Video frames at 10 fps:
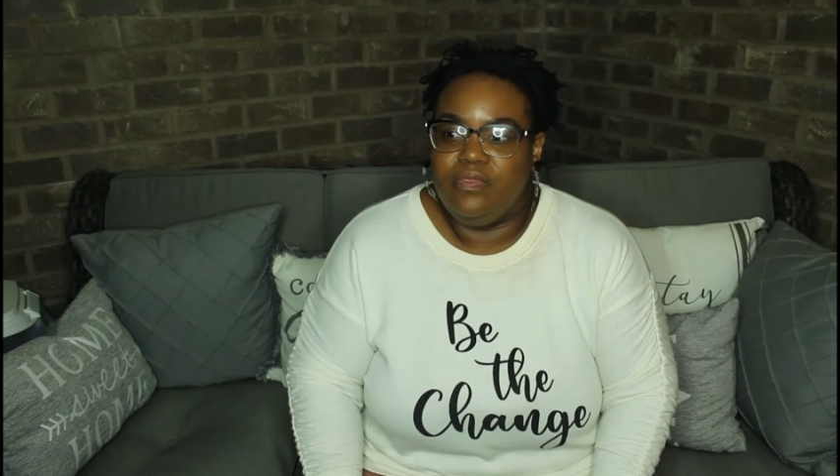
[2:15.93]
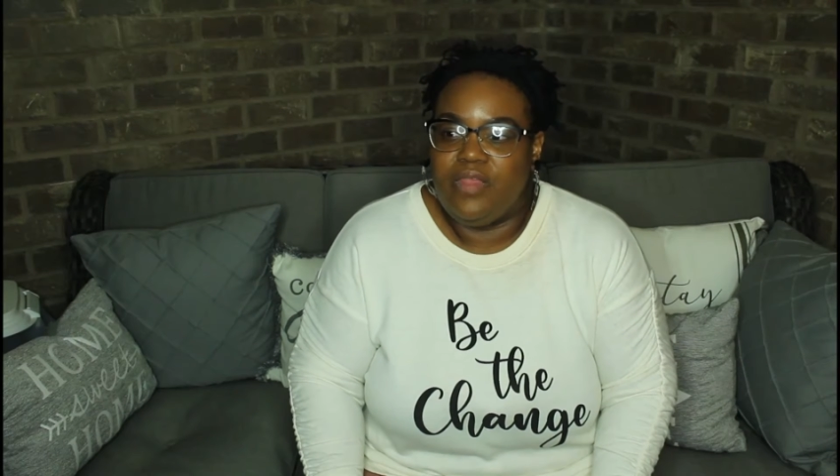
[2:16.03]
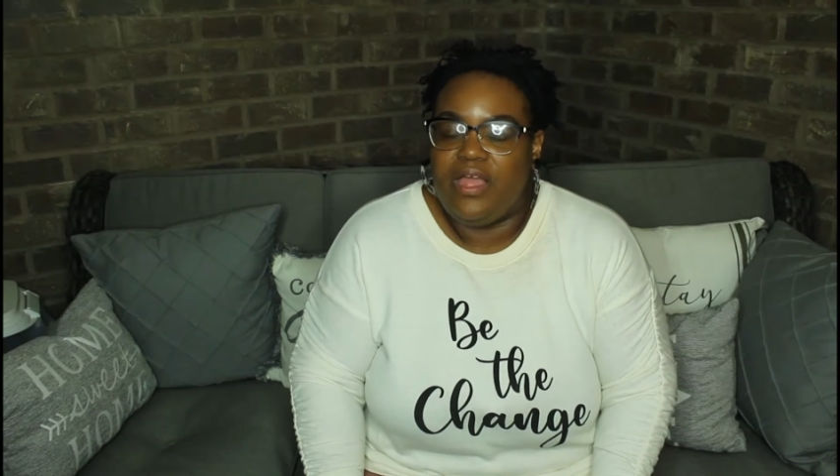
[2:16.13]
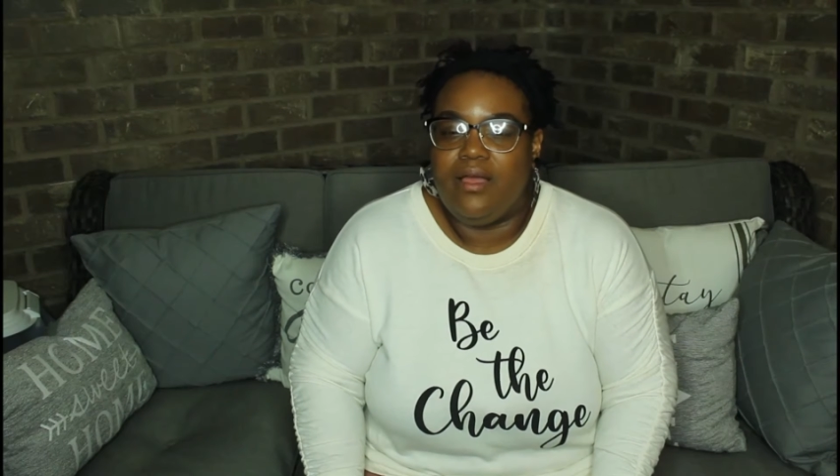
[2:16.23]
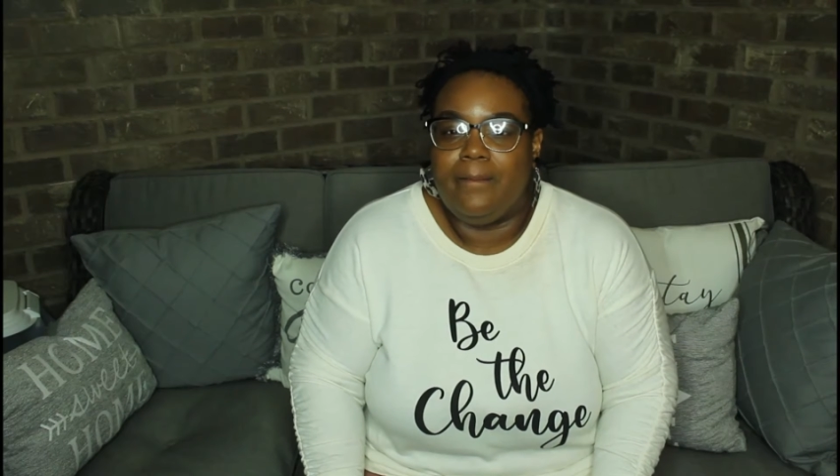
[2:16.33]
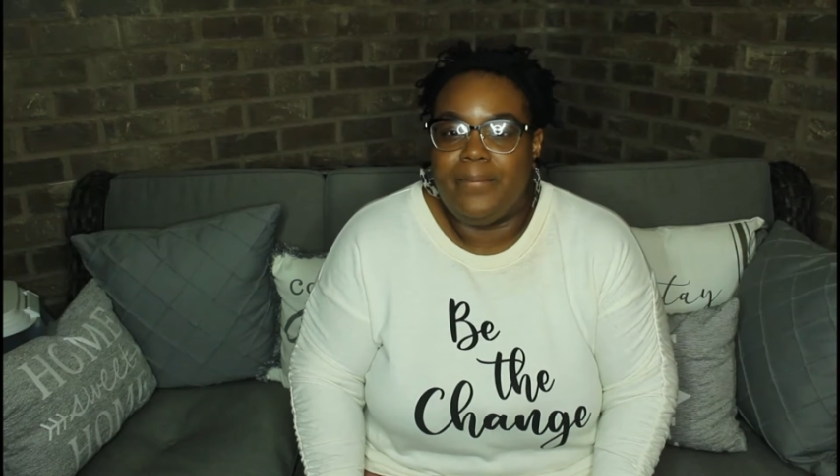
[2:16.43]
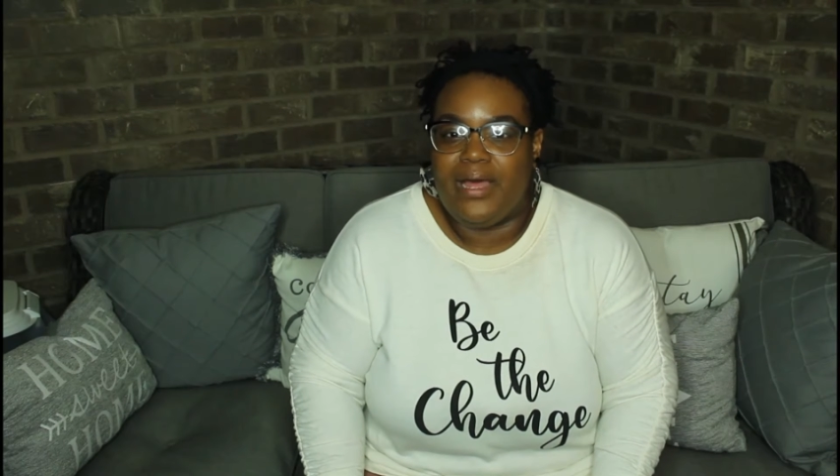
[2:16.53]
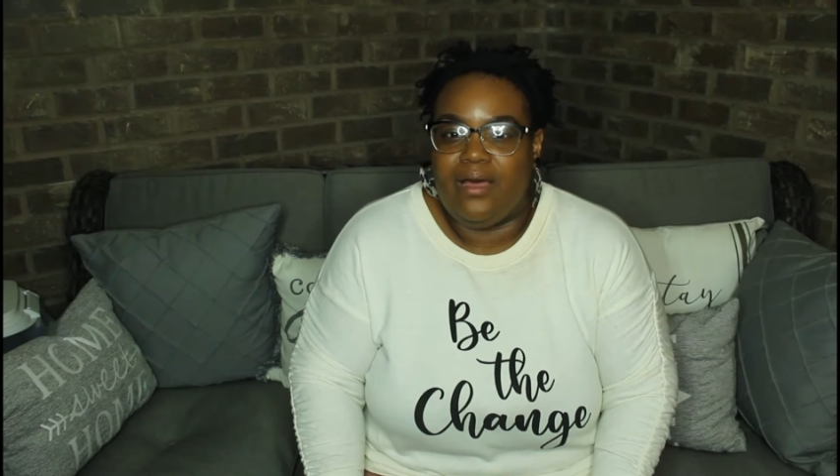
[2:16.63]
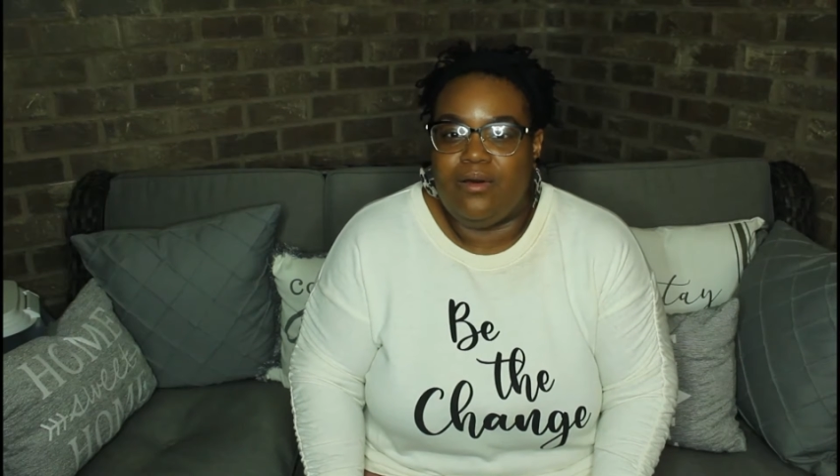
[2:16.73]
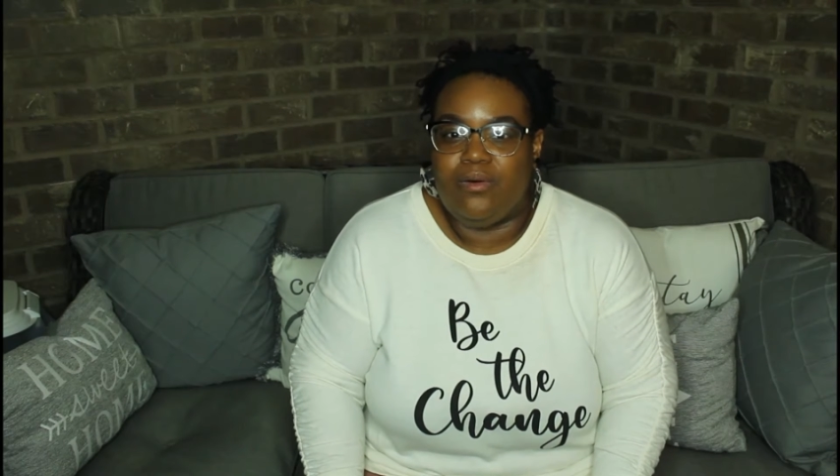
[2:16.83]
think
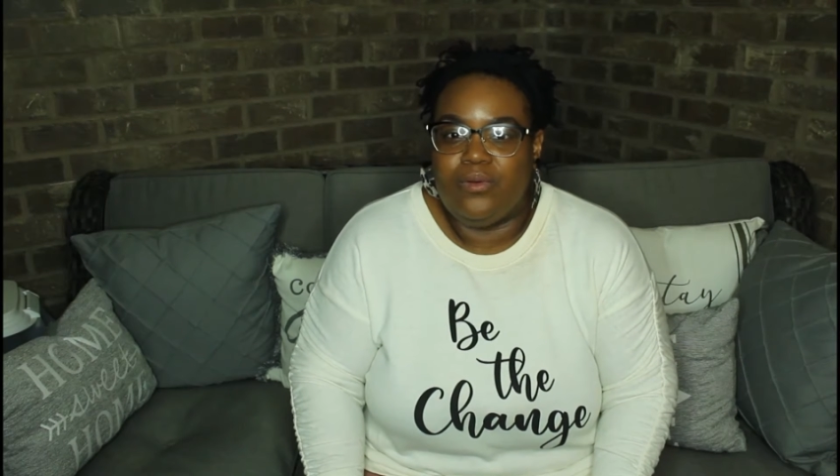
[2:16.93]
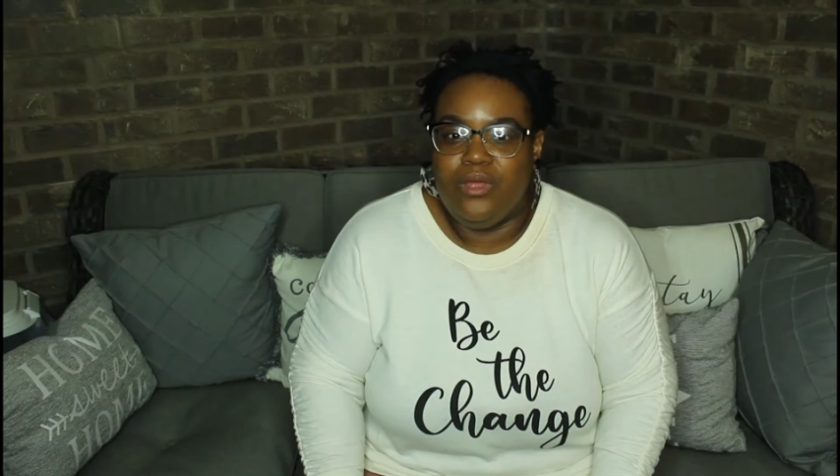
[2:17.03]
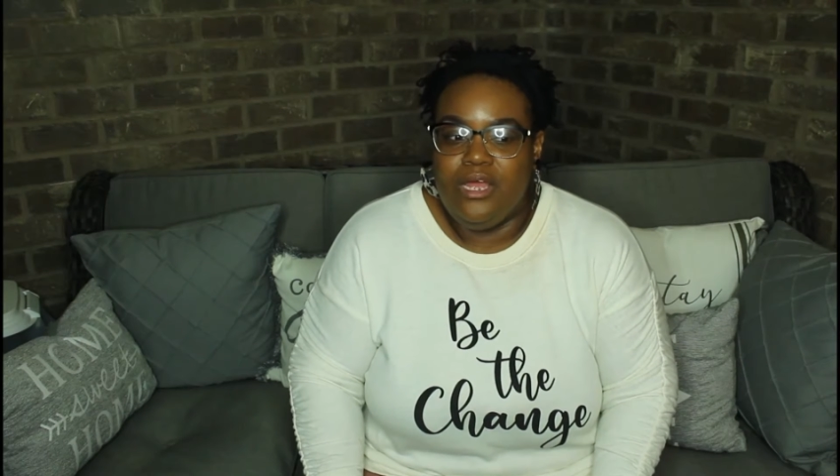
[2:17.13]
about